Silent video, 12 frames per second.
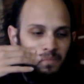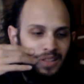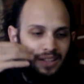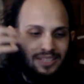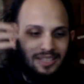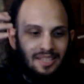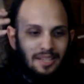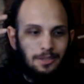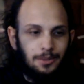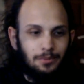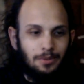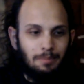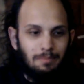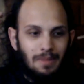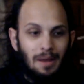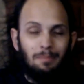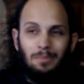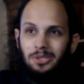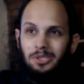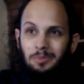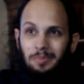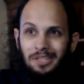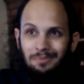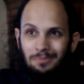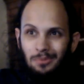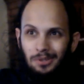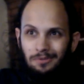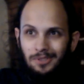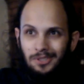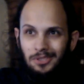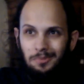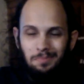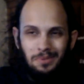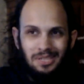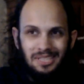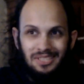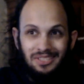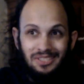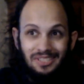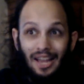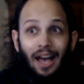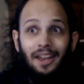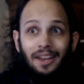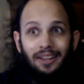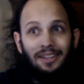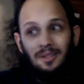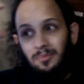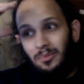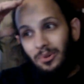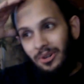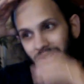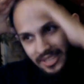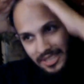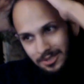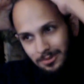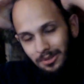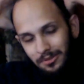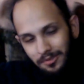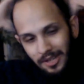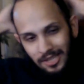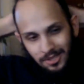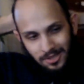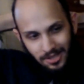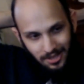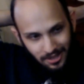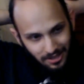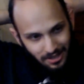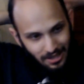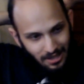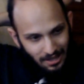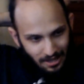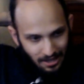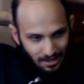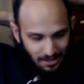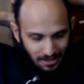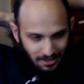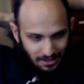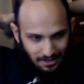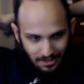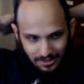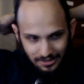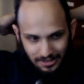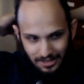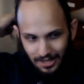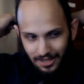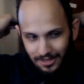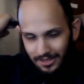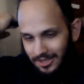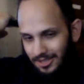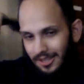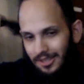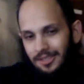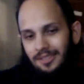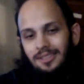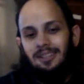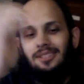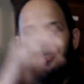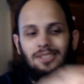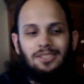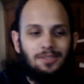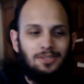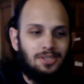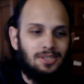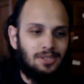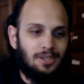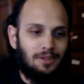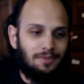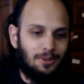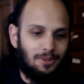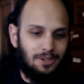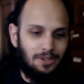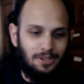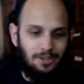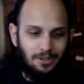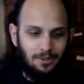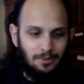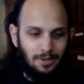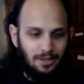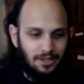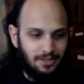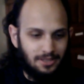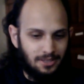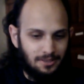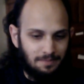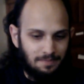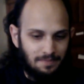Like, Daniel remembers being Morpheus, but he's not anymore, and that's really fascinating. Yeah, lots of interesting stuff going on here, and I quite liked it.